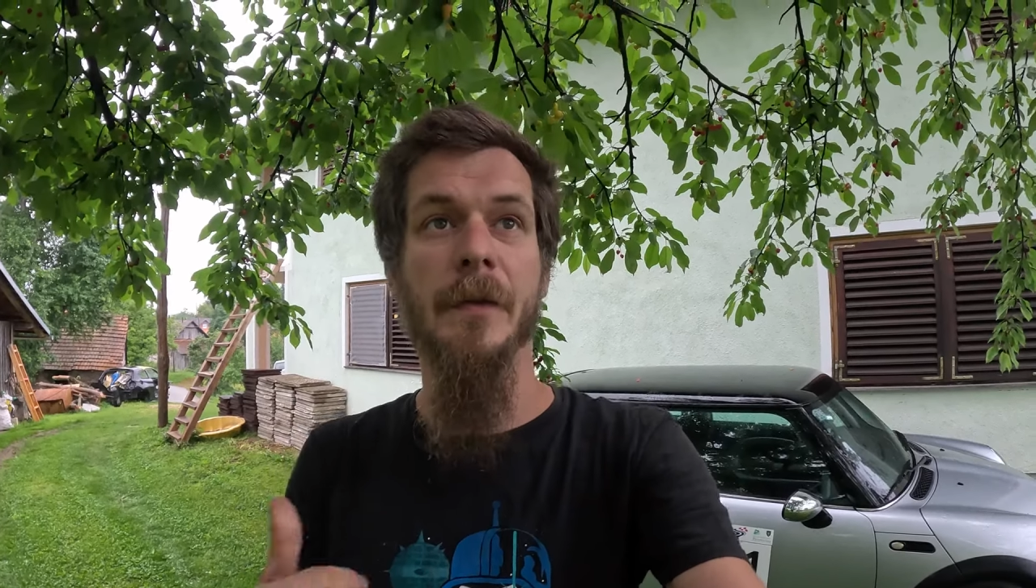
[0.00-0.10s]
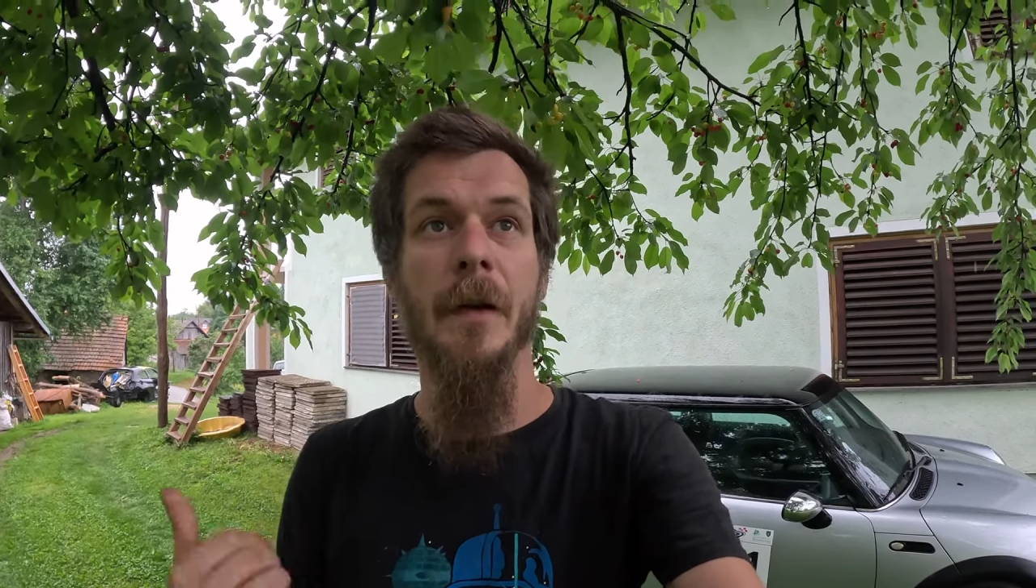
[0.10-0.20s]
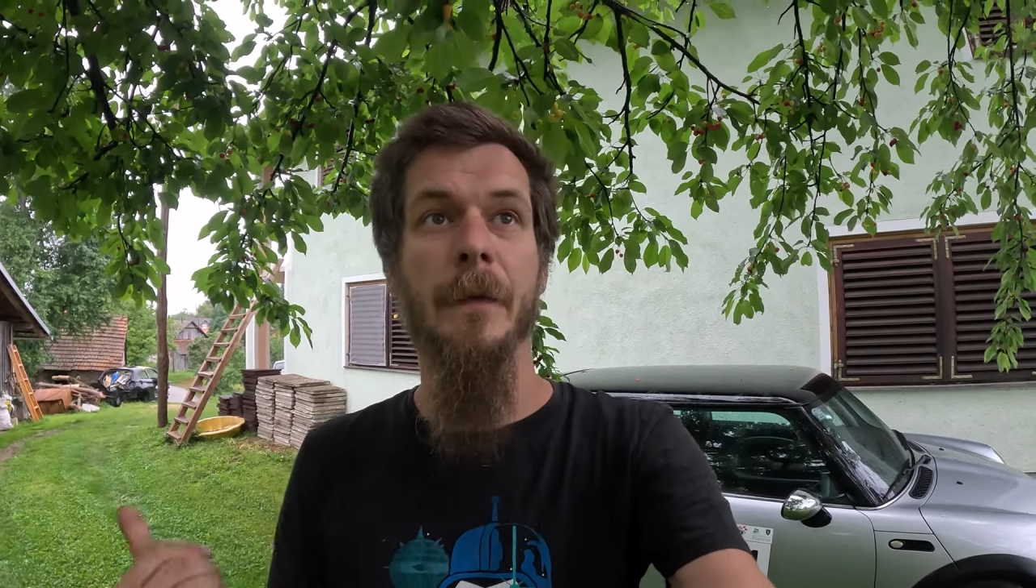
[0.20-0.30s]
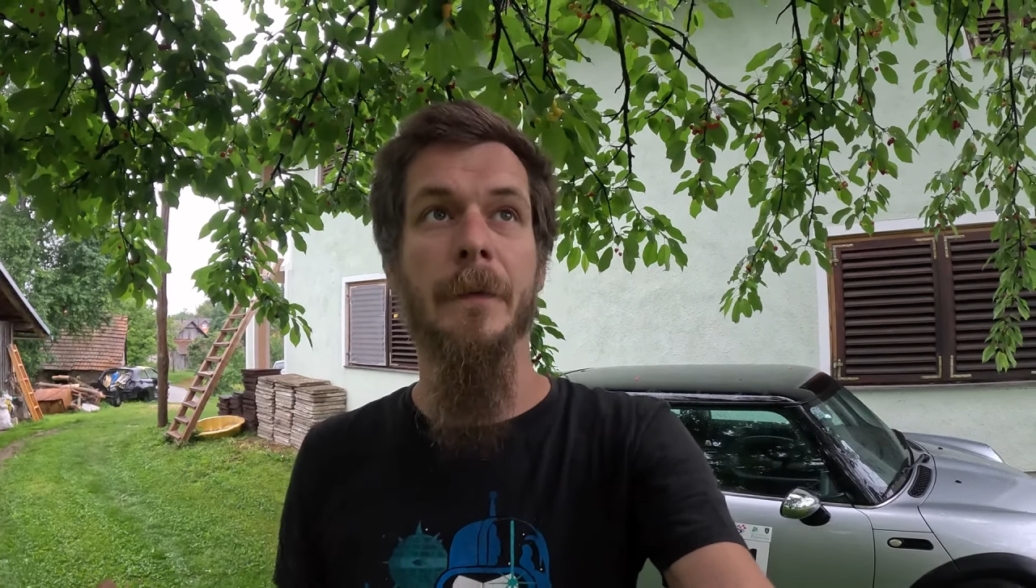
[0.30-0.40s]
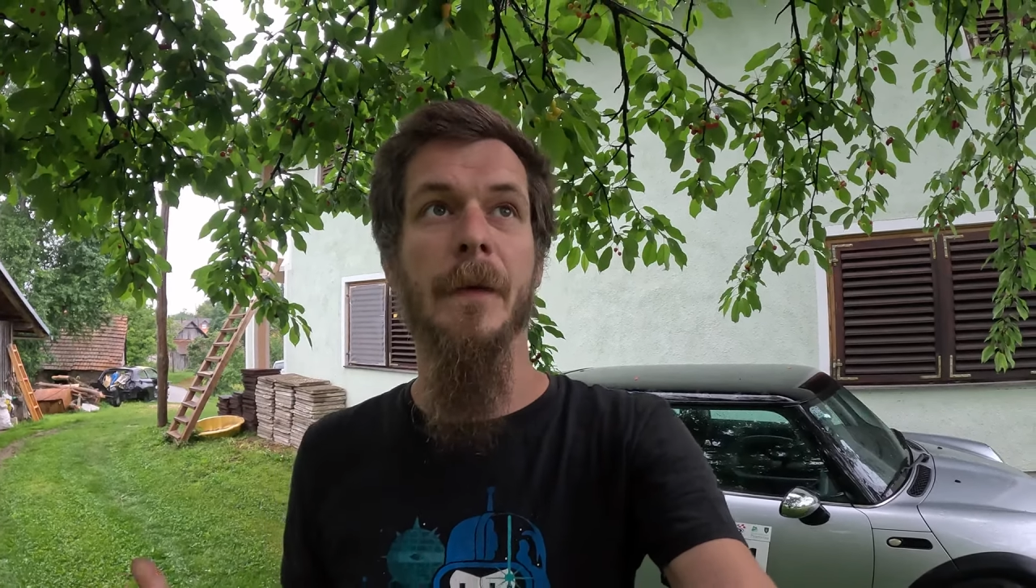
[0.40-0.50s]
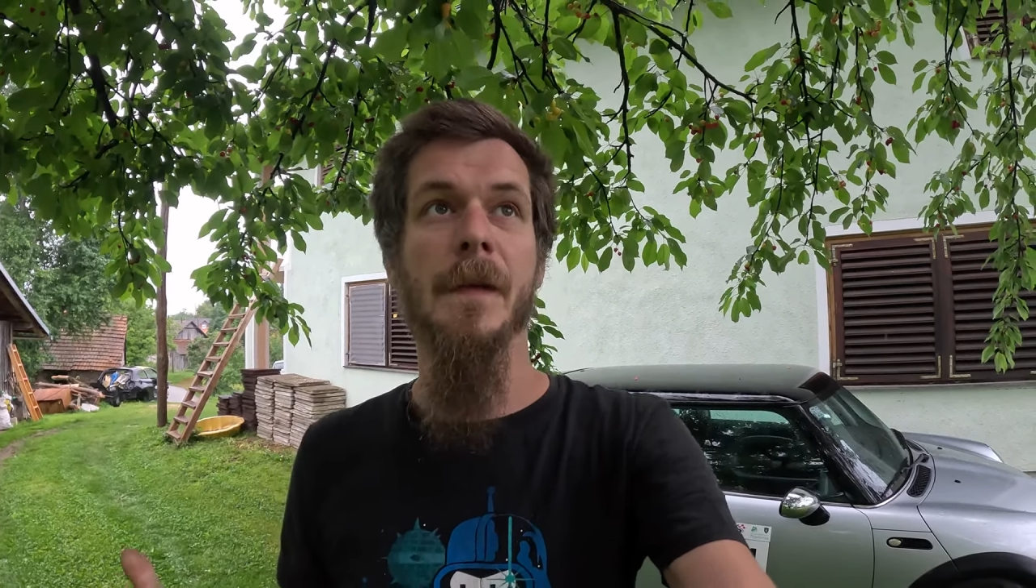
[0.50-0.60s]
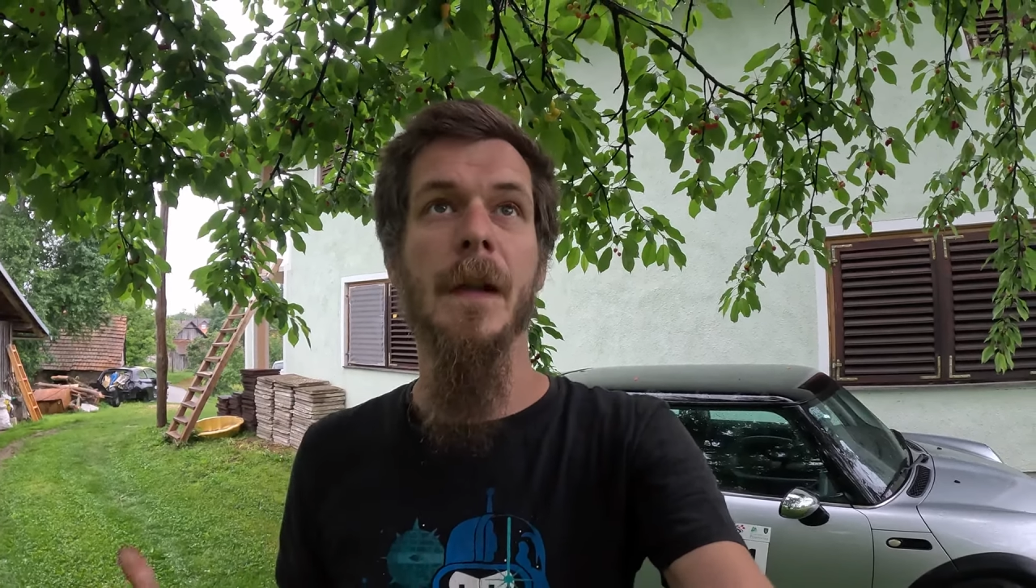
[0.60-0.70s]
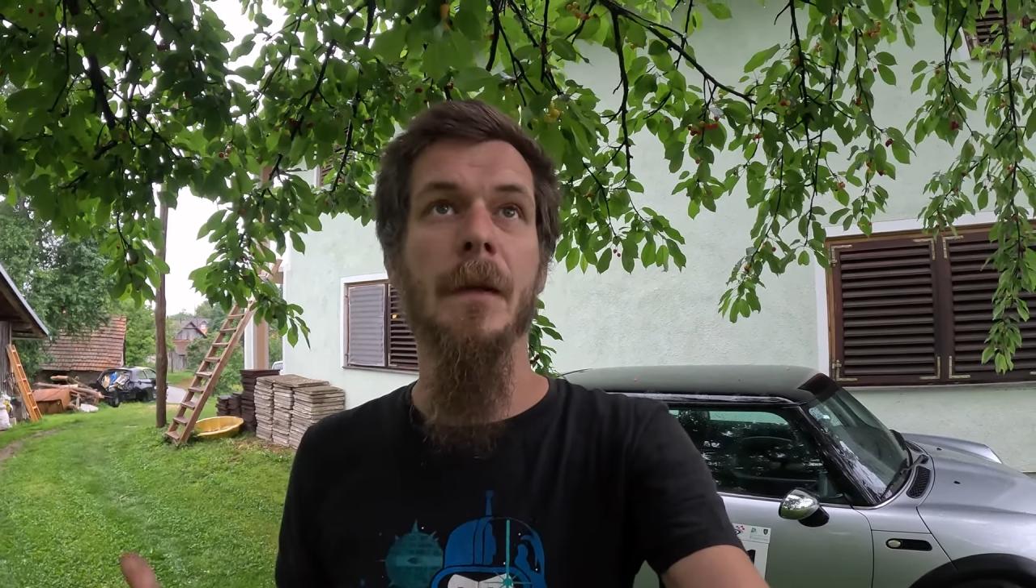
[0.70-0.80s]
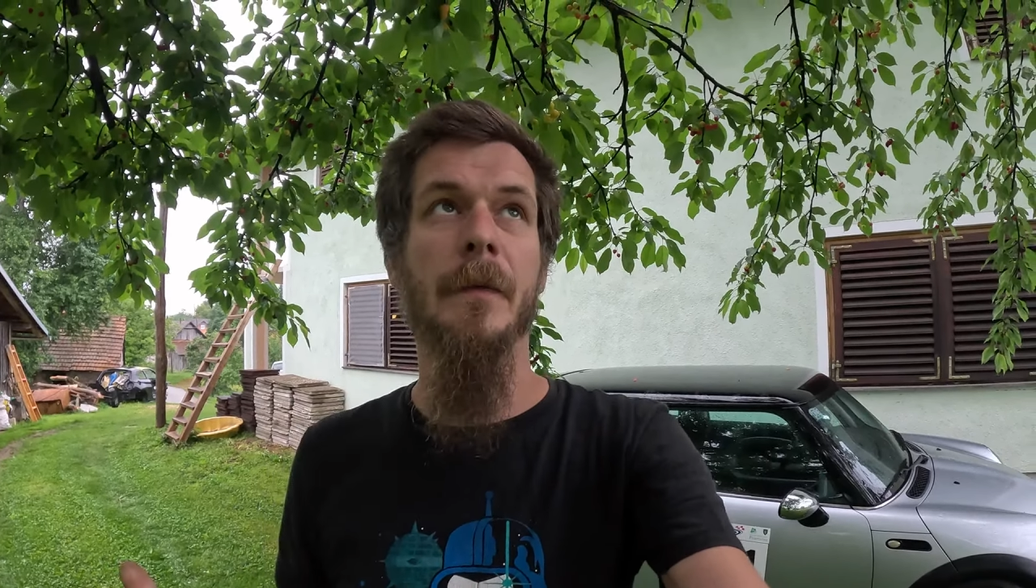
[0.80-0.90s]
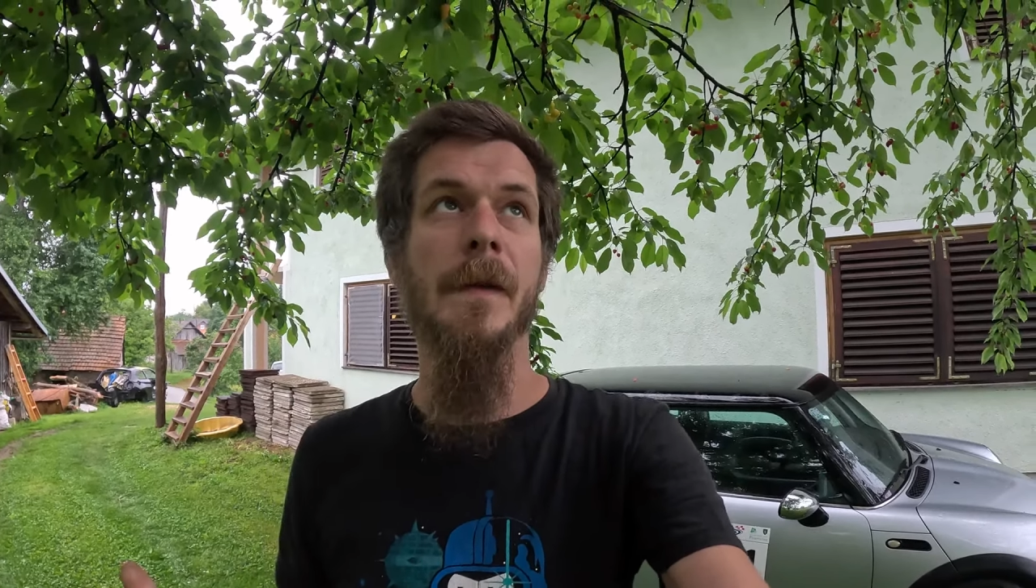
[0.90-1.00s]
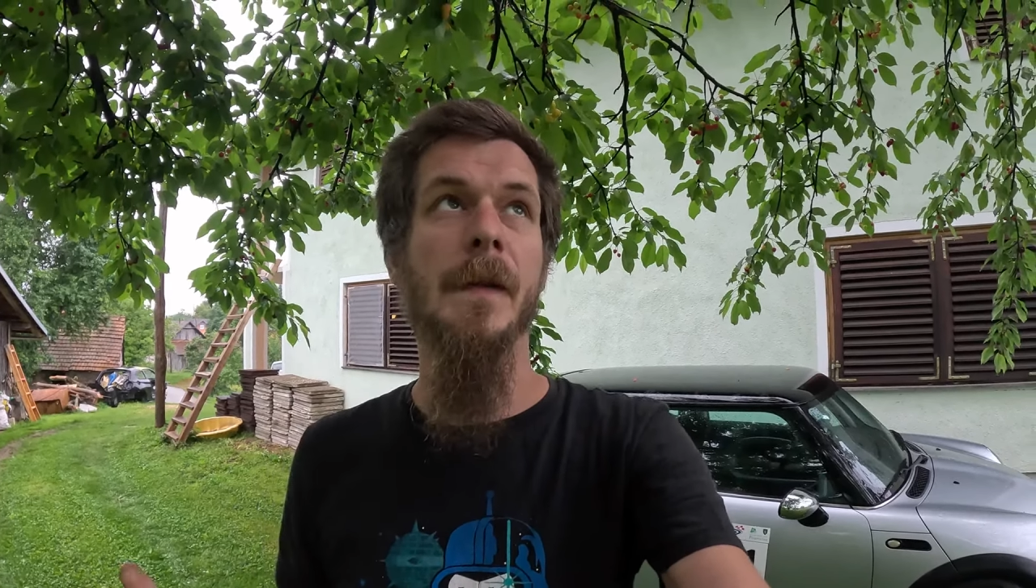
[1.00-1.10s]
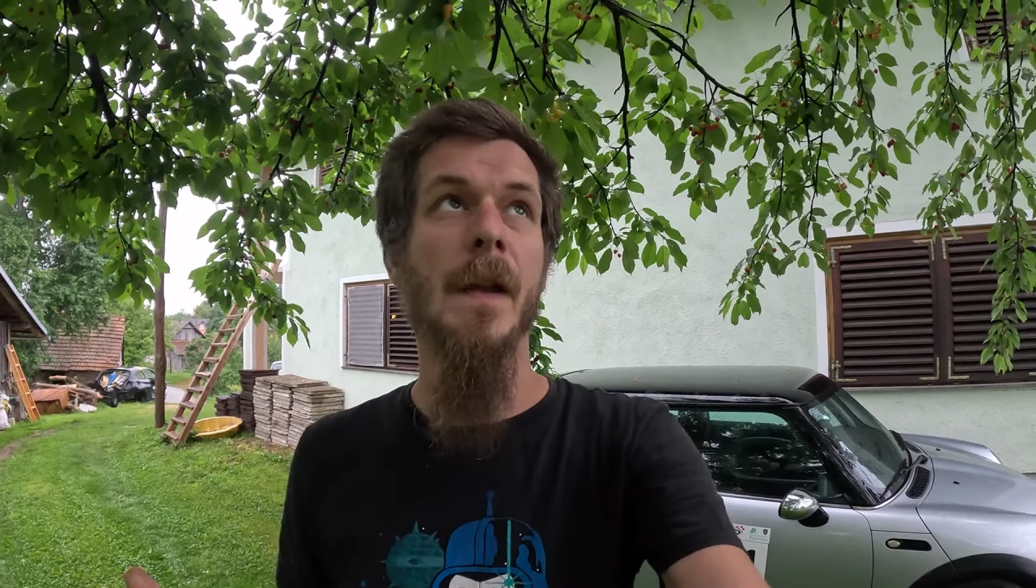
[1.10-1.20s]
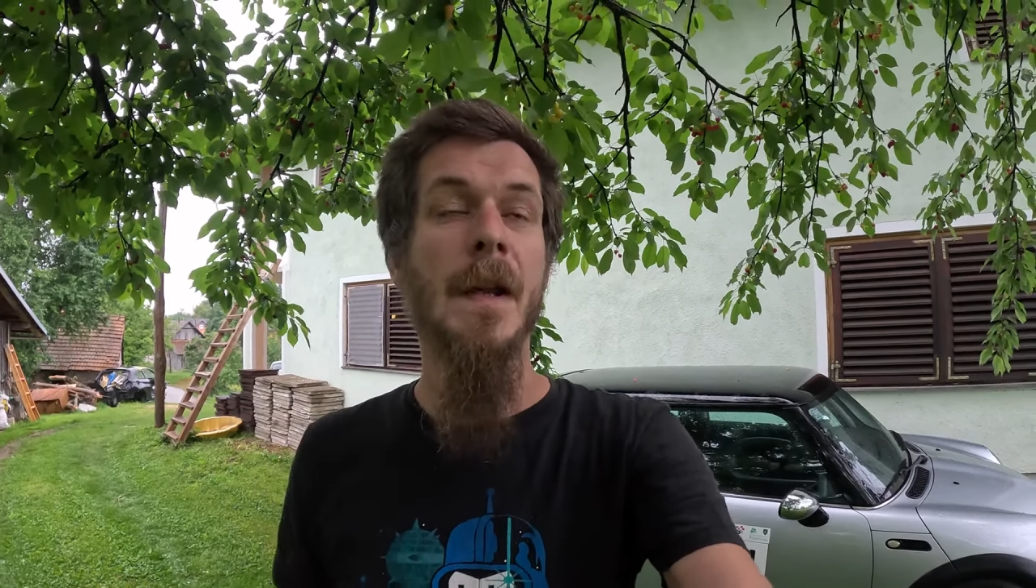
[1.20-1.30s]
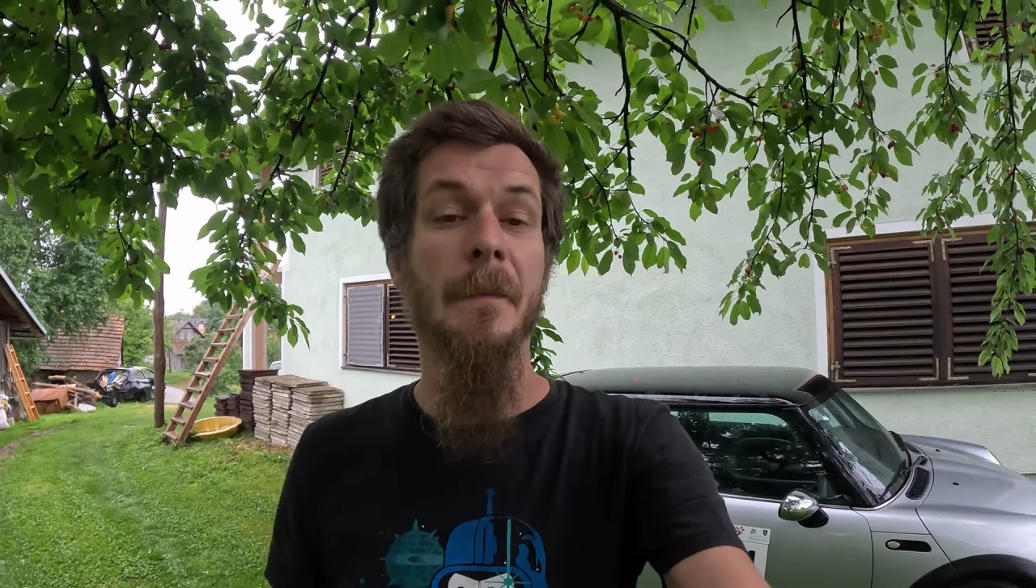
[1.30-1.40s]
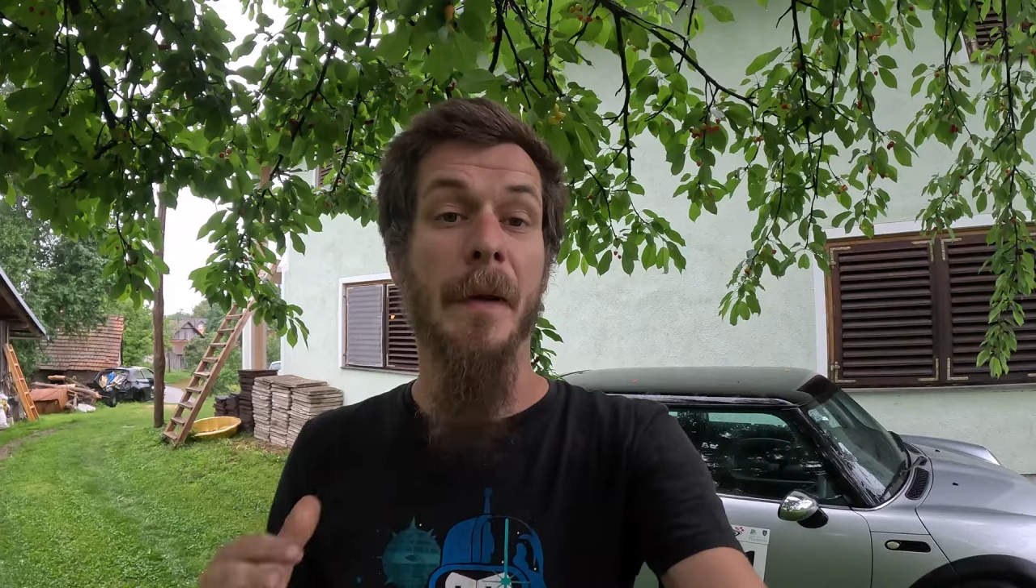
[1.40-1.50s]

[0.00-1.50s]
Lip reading: driver for the slalom races.